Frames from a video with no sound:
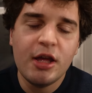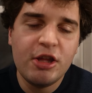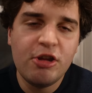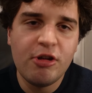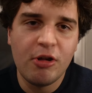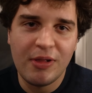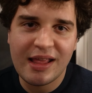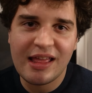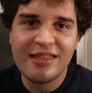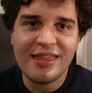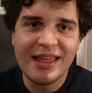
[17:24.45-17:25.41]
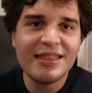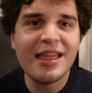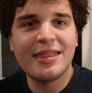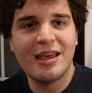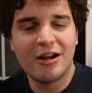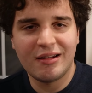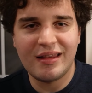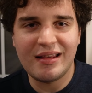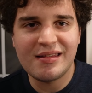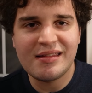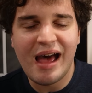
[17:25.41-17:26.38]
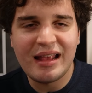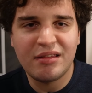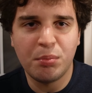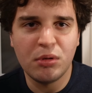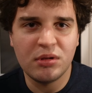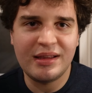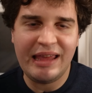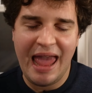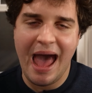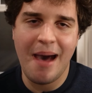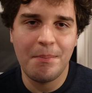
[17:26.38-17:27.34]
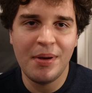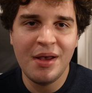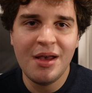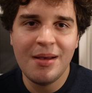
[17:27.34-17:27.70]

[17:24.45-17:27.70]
You know, like I think that there's a sizable gap